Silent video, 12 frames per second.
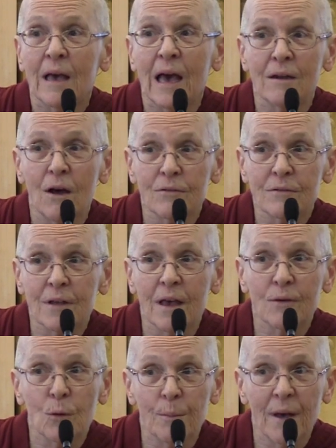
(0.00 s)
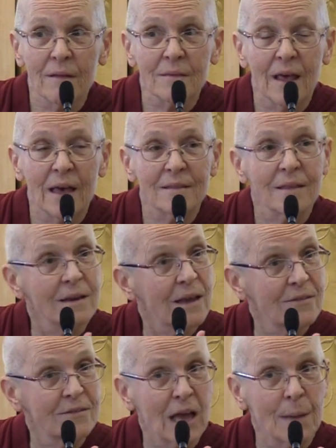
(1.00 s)
And I'll tell you about that the
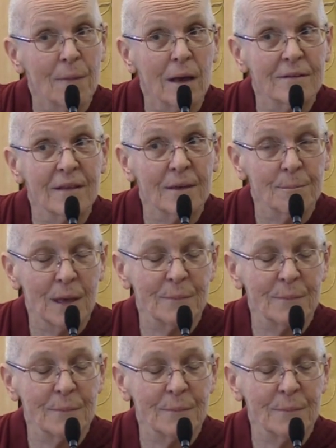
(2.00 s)
next time I see.